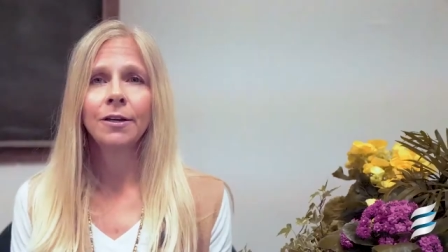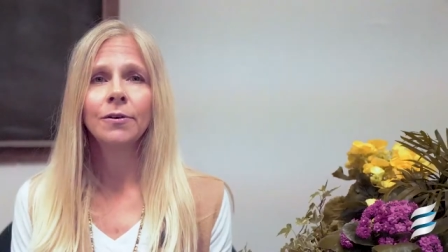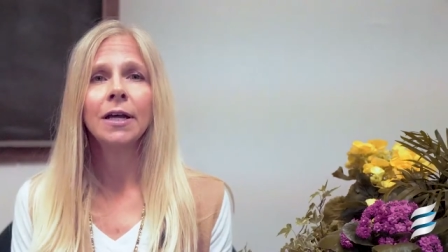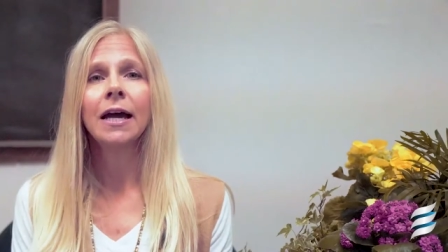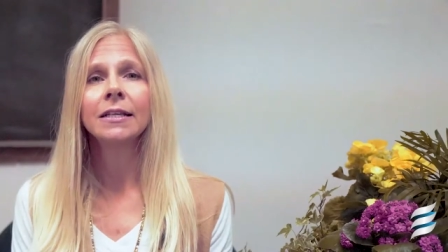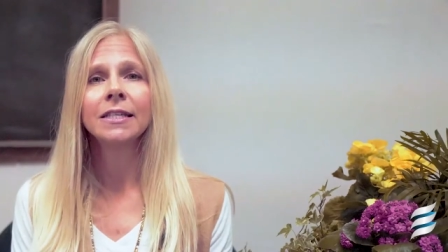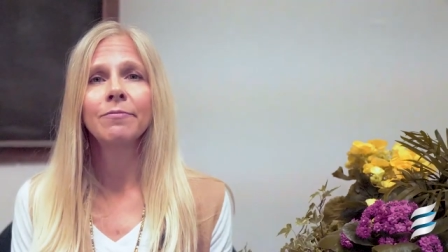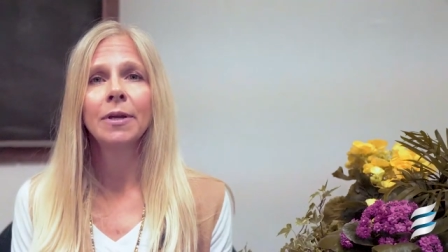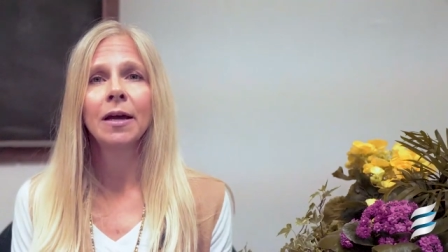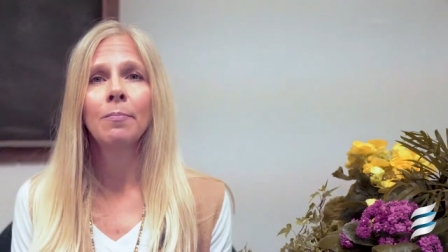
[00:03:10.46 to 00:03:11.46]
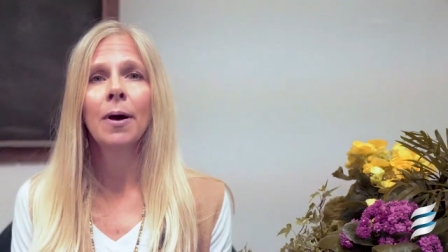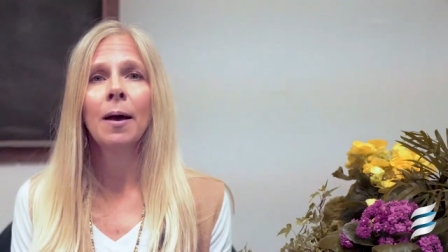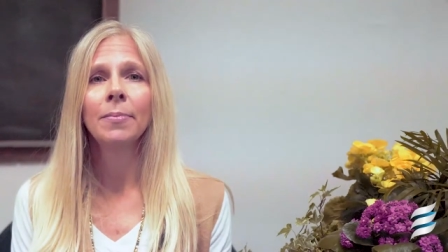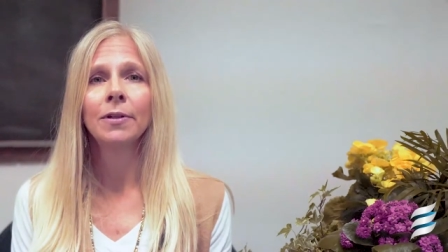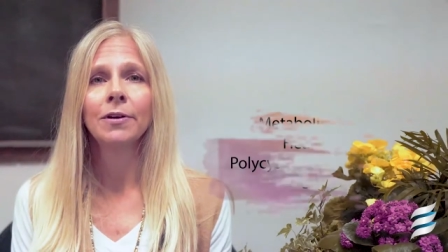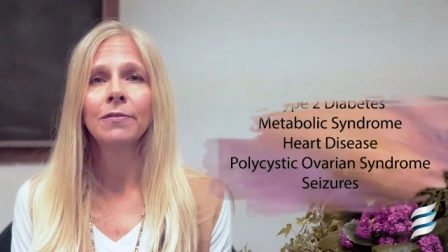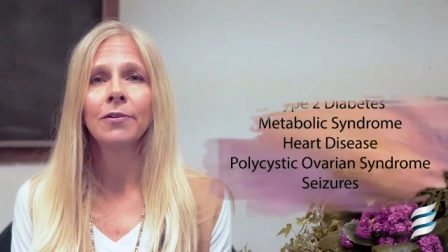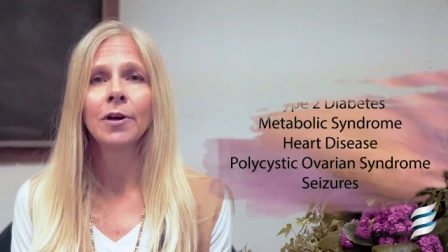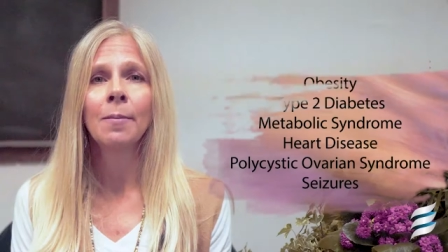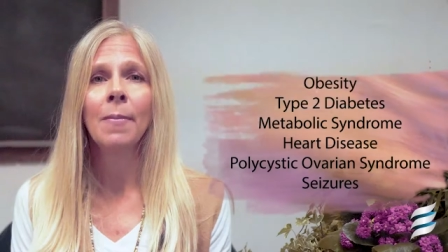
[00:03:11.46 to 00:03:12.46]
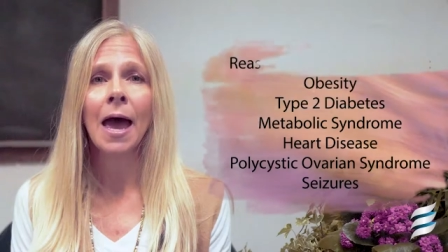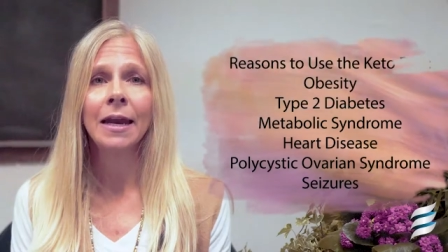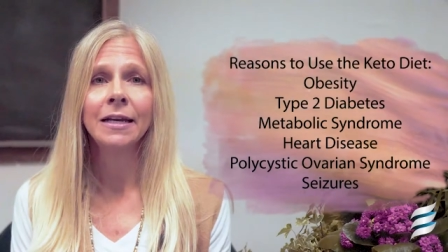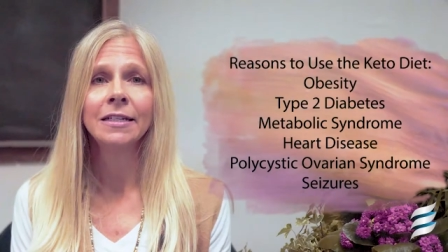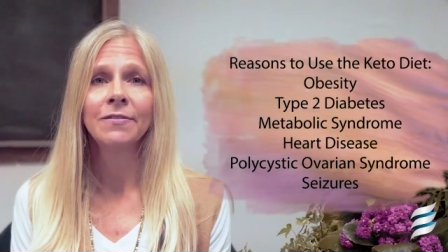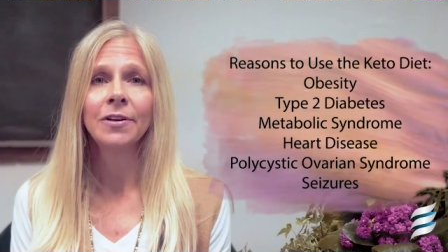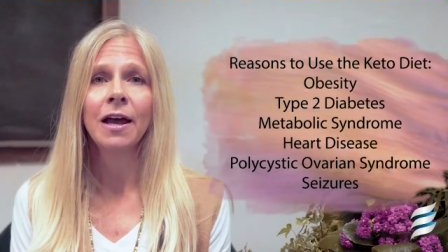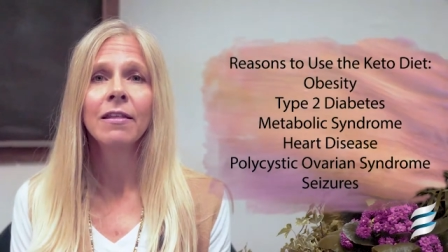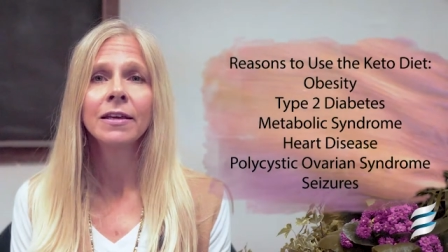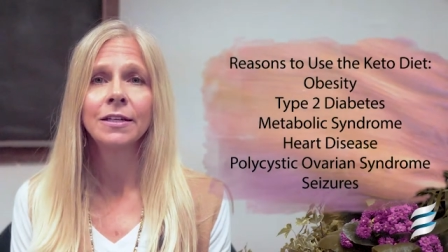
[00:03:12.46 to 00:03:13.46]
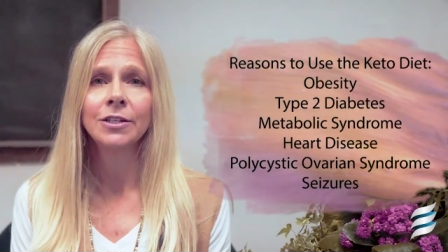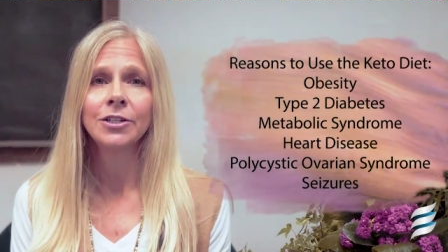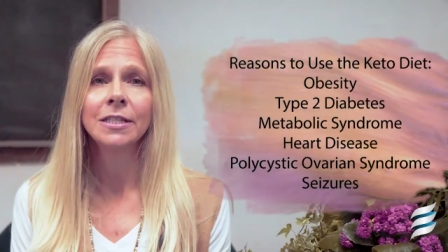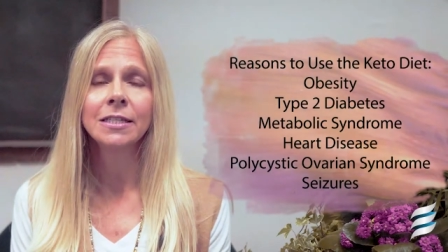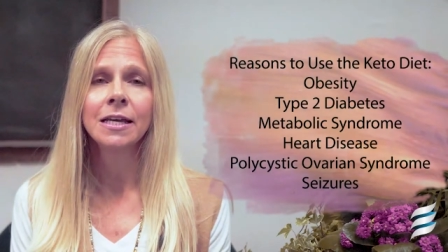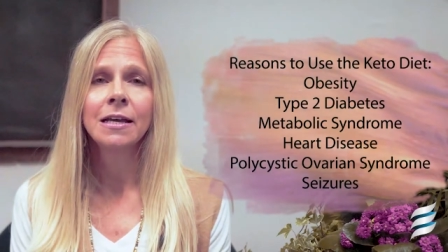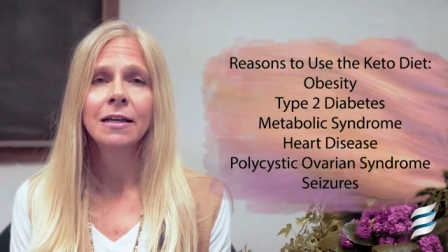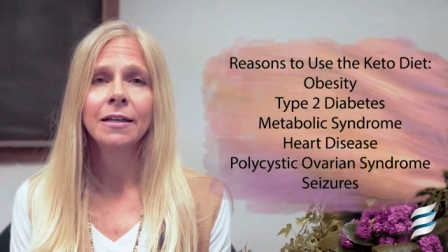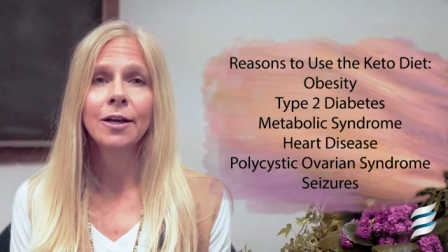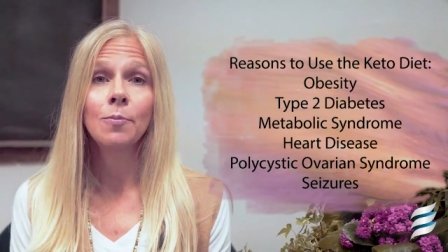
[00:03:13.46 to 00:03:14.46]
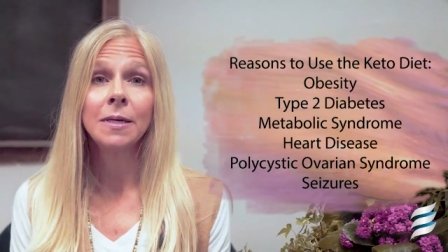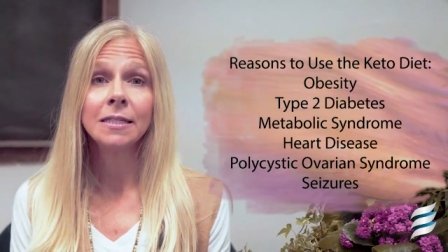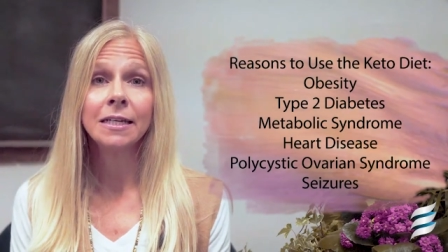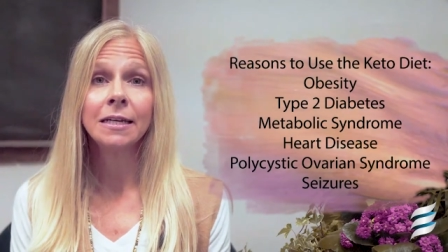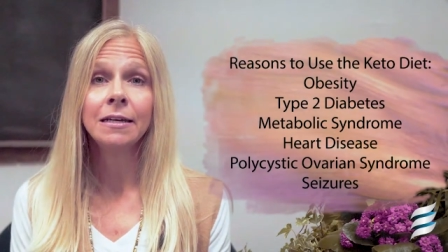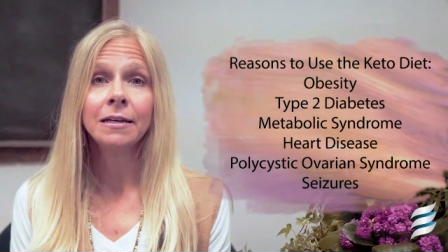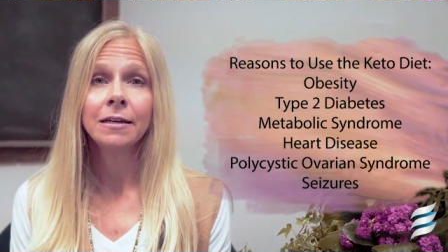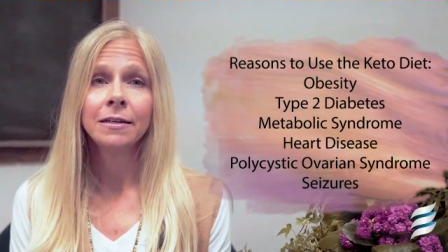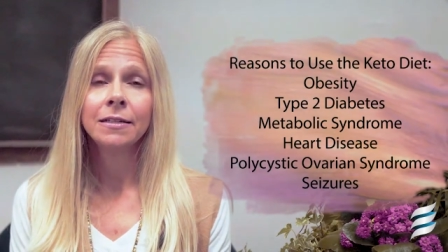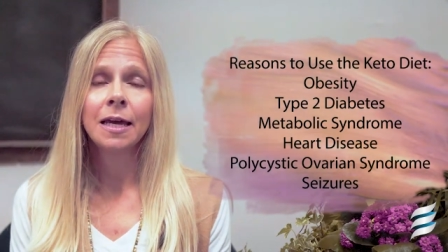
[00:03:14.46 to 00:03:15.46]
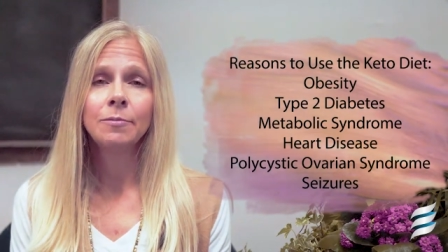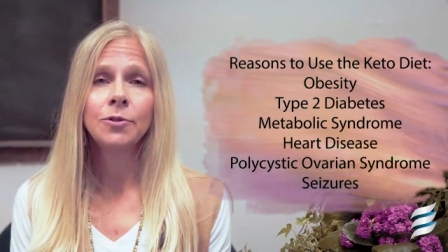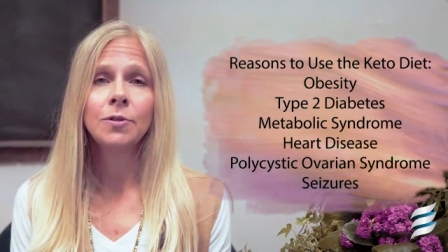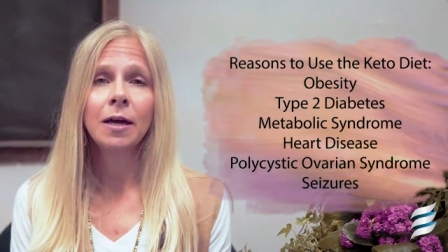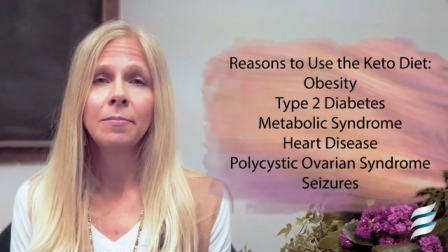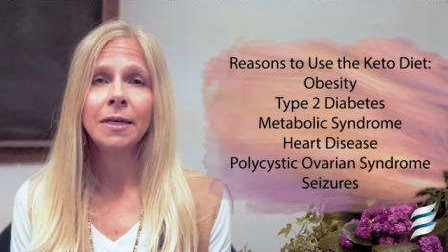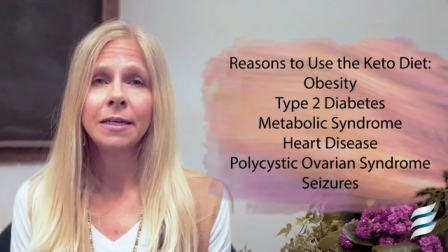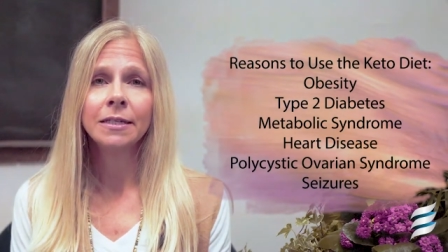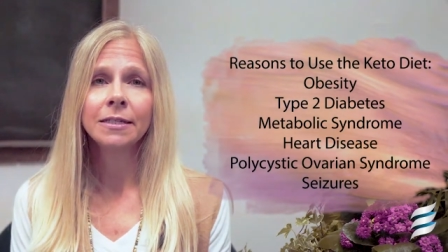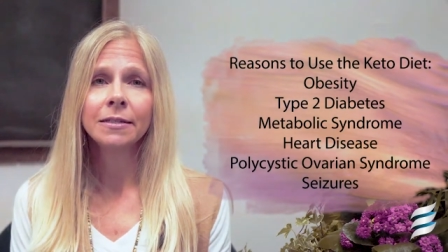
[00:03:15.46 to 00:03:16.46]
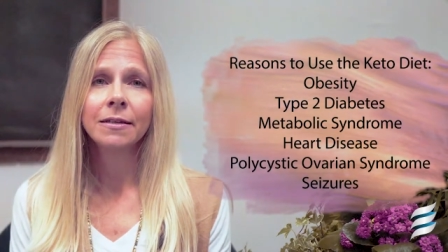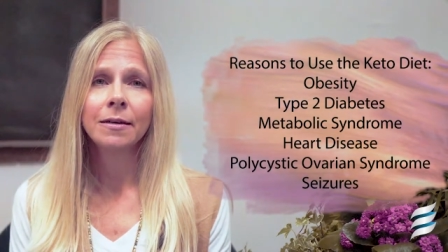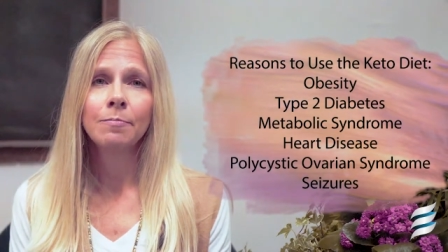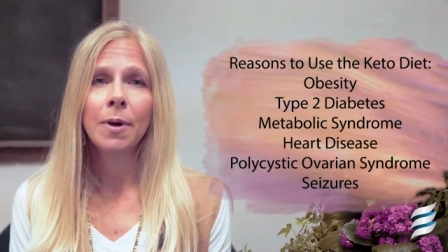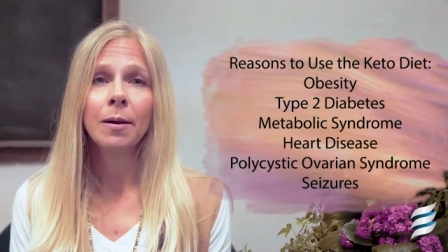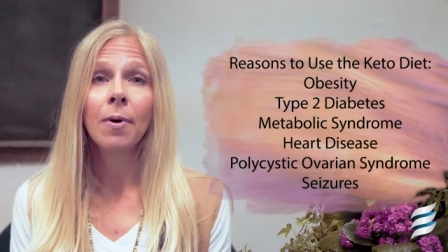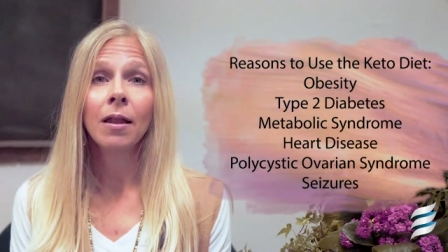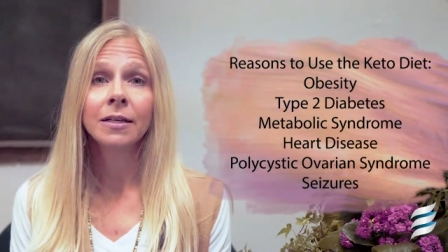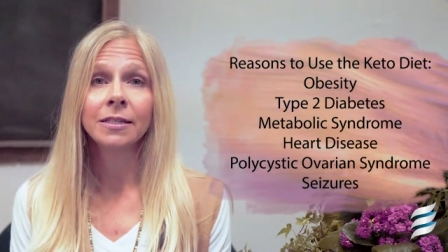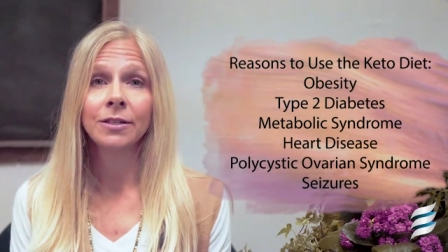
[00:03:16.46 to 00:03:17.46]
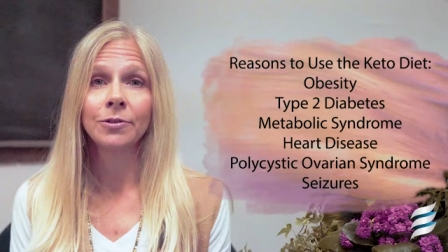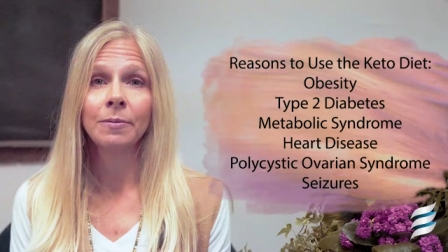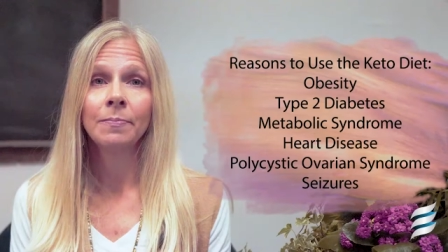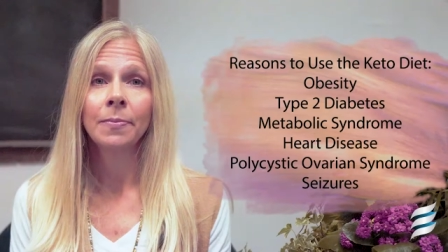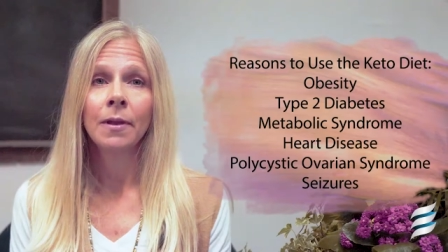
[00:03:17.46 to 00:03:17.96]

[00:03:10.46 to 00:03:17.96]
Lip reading: keto diets have become popular for combating different health conditions like obesity, type 2 diabetes, metabolic syndrome,